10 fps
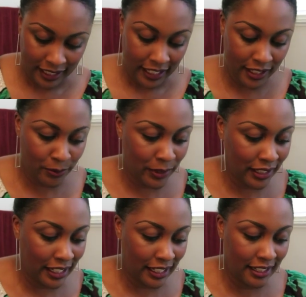It
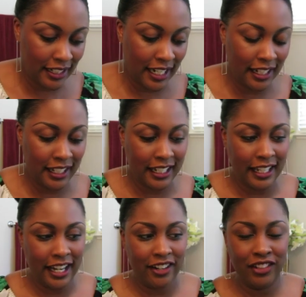really is kind of like a
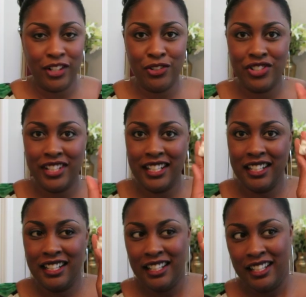hair
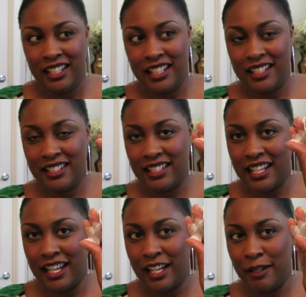lotion. It's,
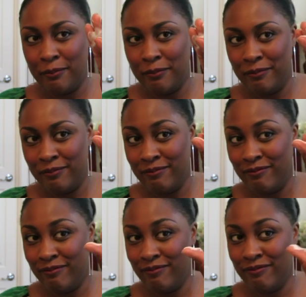um,
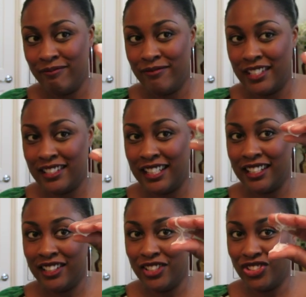just like
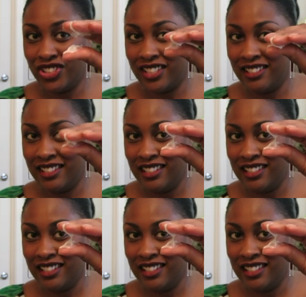a lotion.